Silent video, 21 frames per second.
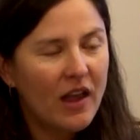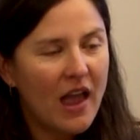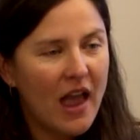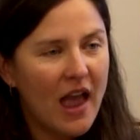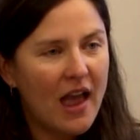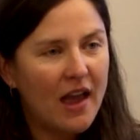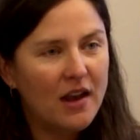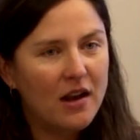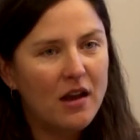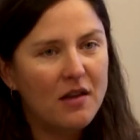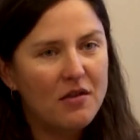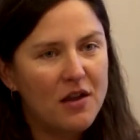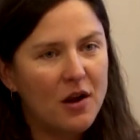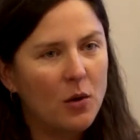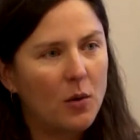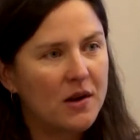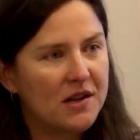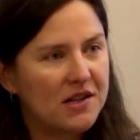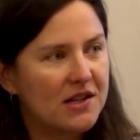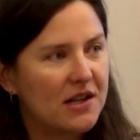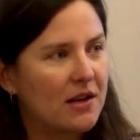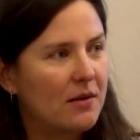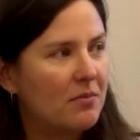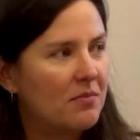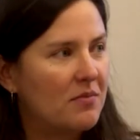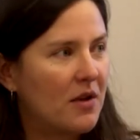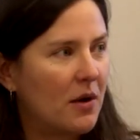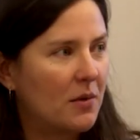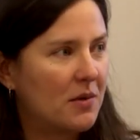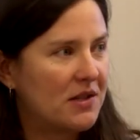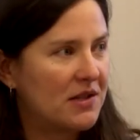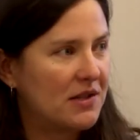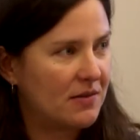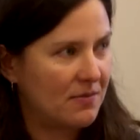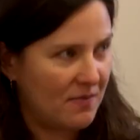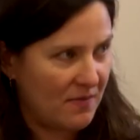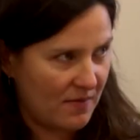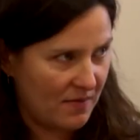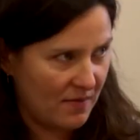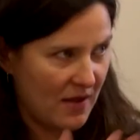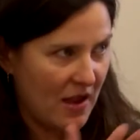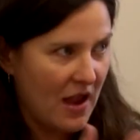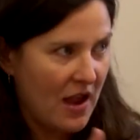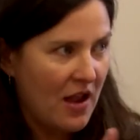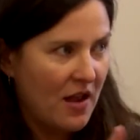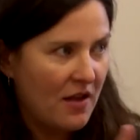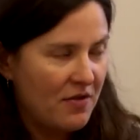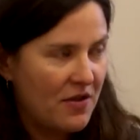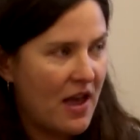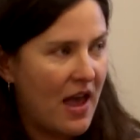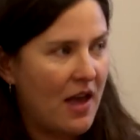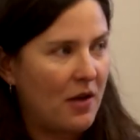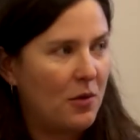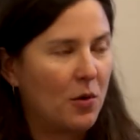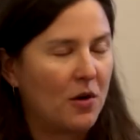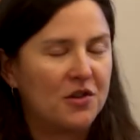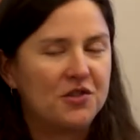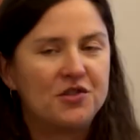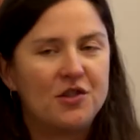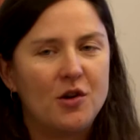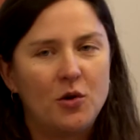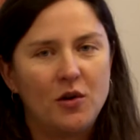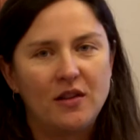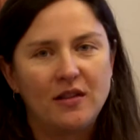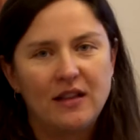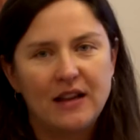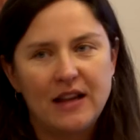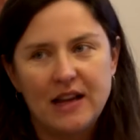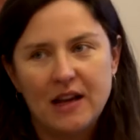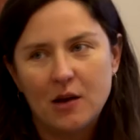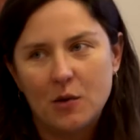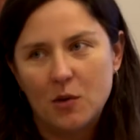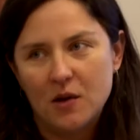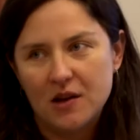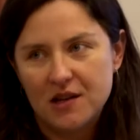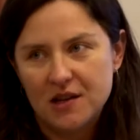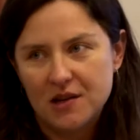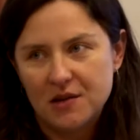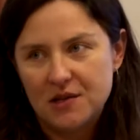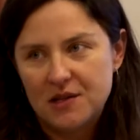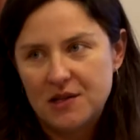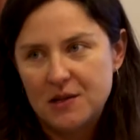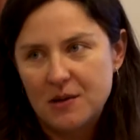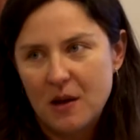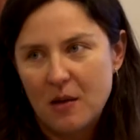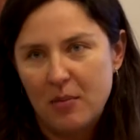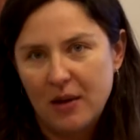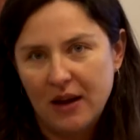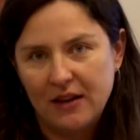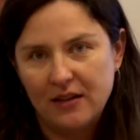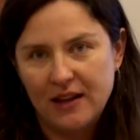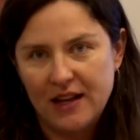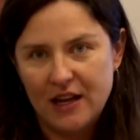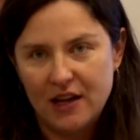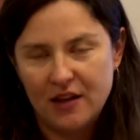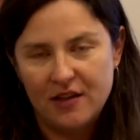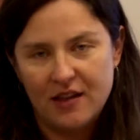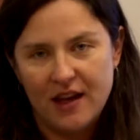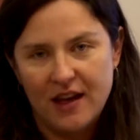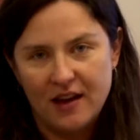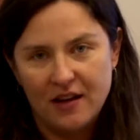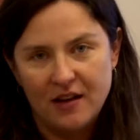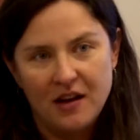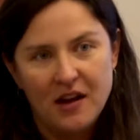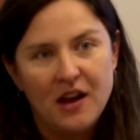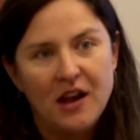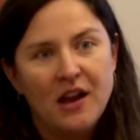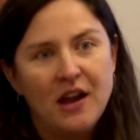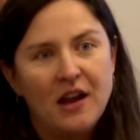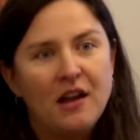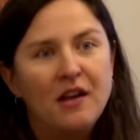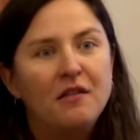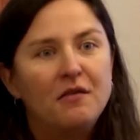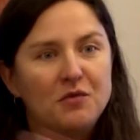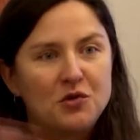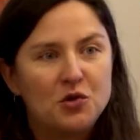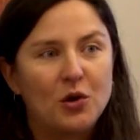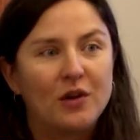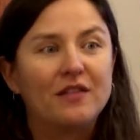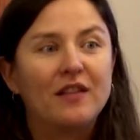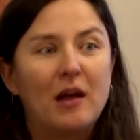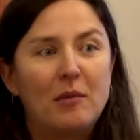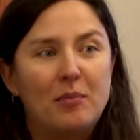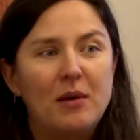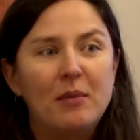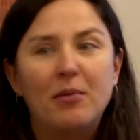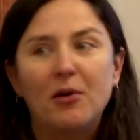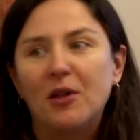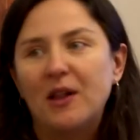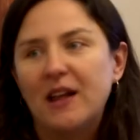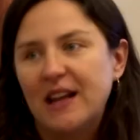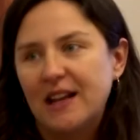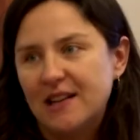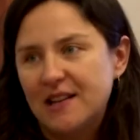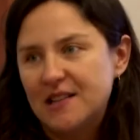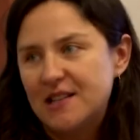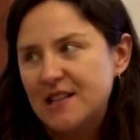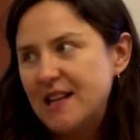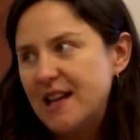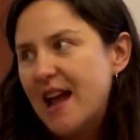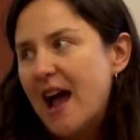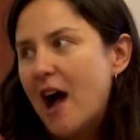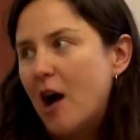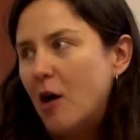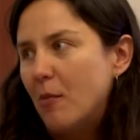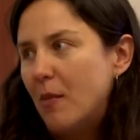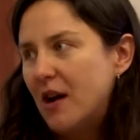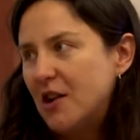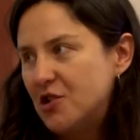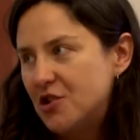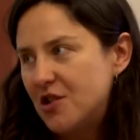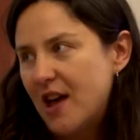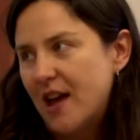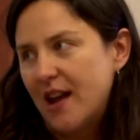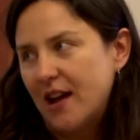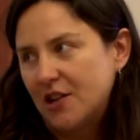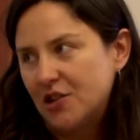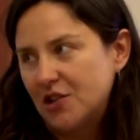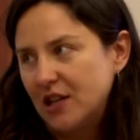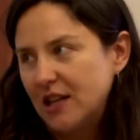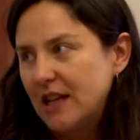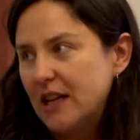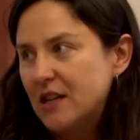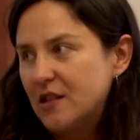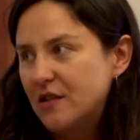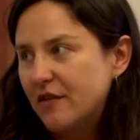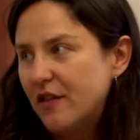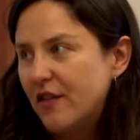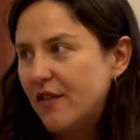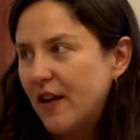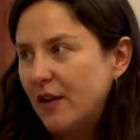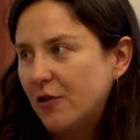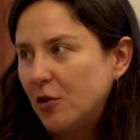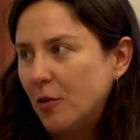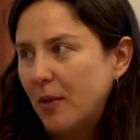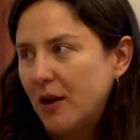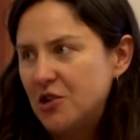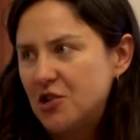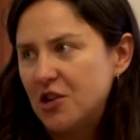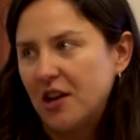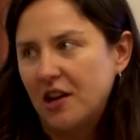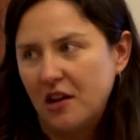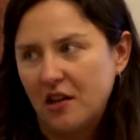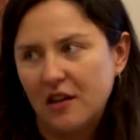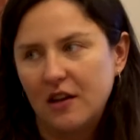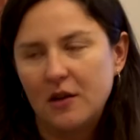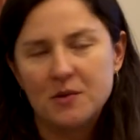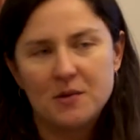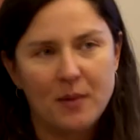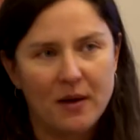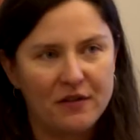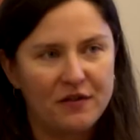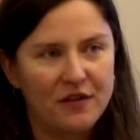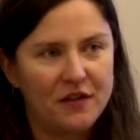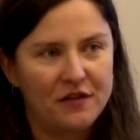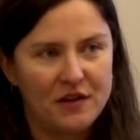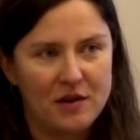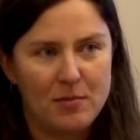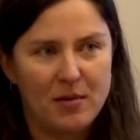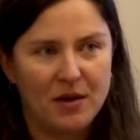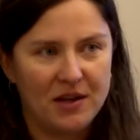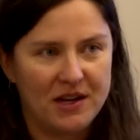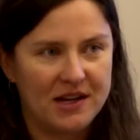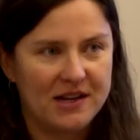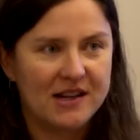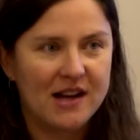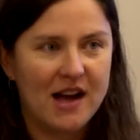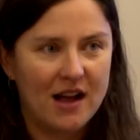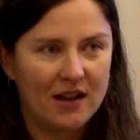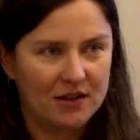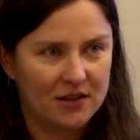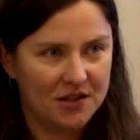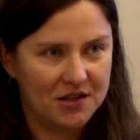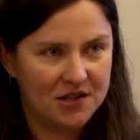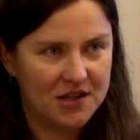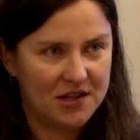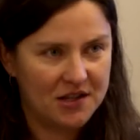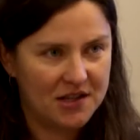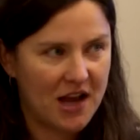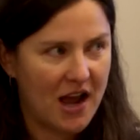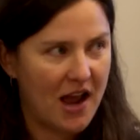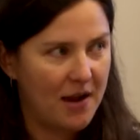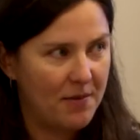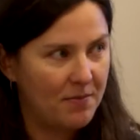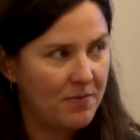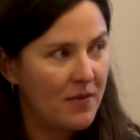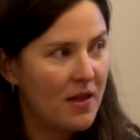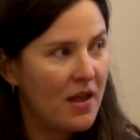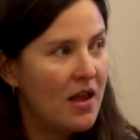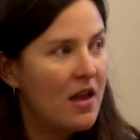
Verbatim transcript: and there was a there was the Edward Snowden leak was a big leak that sort of let people in to see how much that actually is of the federal budget, and I think it was about $50 billion at the time.